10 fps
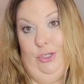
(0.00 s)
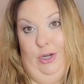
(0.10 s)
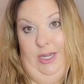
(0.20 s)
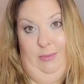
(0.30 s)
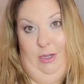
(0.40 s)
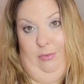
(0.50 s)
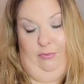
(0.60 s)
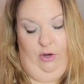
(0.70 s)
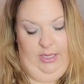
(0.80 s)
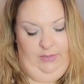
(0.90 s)
I tried them out
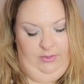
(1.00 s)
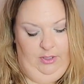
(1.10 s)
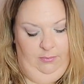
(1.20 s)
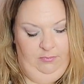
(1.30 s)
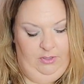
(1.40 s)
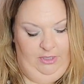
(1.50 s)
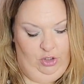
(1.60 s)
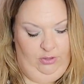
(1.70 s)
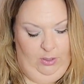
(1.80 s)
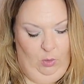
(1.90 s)
before I gifted them to
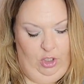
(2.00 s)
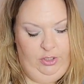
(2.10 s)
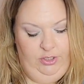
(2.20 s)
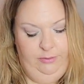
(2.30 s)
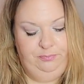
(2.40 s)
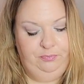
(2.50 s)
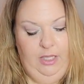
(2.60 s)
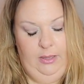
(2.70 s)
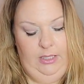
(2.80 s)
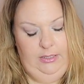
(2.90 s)
make sure they worked.
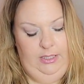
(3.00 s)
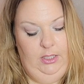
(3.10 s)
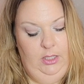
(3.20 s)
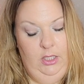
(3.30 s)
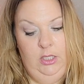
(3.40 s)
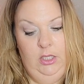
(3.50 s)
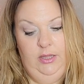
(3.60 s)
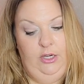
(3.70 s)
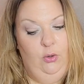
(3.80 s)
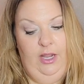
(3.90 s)
And they did.
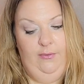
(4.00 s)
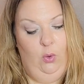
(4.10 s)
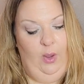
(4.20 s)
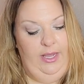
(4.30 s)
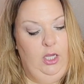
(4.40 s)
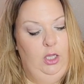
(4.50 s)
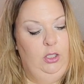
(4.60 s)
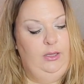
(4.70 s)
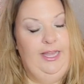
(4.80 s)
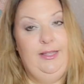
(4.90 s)
They don't have a white
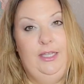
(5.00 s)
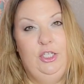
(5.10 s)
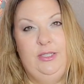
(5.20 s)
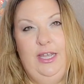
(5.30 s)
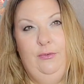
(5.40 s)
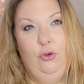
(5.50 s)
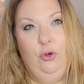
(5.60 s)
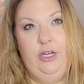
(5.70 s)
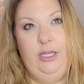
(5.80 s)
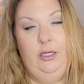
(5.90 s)
color light. They just have
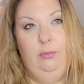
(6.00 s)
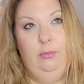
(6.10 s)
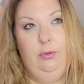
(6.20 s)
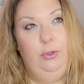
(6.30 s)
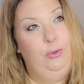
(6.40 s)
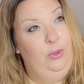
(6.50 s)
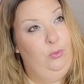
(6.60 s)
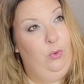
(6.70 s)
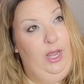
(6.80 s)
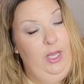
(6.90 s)
green, blue,
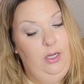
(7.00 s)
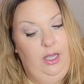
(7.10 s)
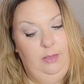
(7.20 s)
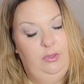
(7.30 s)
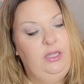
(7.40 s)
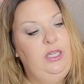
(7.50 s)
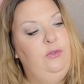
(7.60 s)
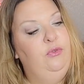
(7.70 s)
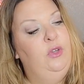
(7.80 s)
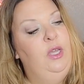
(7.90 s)
and red, I
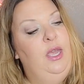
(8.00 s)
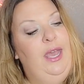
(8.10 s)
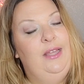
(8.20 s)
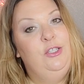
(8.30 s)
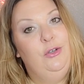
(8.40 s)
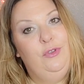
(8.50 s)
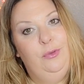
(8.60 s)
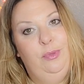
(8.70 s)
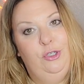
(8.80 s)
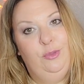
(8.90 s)
believe. And so if
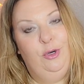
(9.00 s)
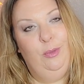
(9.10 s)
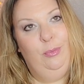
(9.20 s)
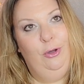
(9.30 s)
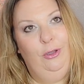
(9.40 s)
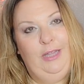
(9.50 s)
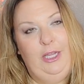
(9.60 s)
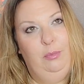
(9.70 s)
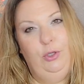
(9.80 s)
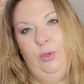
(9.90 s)
you push purple,
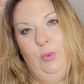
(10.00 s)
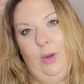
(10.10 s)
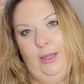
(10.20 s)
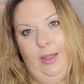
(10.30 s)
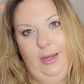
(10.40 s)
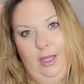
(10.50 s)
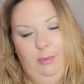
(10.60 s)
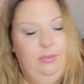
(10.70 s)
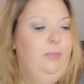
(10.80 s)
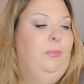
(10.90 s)
like blue and red light
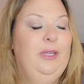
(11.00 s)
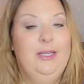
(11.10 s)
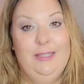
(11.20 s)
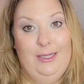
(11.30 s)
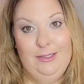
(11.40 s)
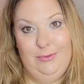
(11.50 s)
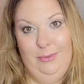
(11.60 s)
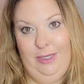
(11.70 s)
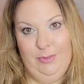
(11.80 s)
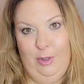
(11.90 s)
up because that's
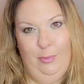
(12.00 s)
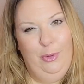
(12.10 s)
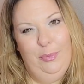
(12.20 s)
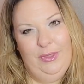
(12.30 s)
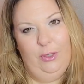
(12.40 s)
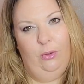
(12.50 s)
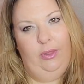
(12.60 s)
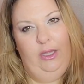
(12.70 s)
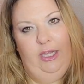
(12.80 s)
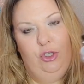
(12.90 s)
what makes purple, but they
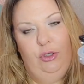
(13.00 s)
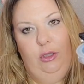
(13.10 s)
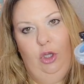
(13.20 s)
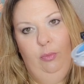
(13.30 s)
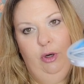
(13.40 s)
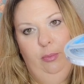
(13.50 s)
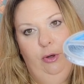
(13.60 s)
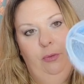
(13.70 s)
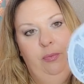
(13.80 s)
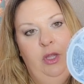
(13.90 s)
don't like actually glow
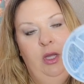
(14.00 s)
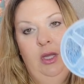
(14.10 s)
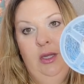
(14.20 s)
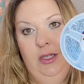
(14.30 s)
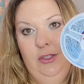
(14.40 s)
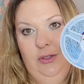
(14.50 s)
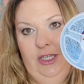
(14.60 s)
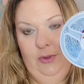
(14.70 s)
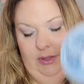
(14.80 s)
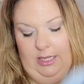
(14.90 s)
purple. And so
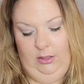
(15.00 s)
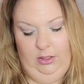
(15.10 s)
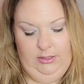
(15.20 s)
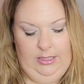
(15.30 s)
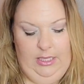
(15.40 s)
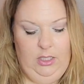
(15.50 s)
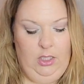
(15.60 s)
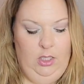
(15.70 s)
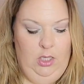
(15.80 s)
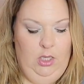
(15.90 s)
that's what that looks like.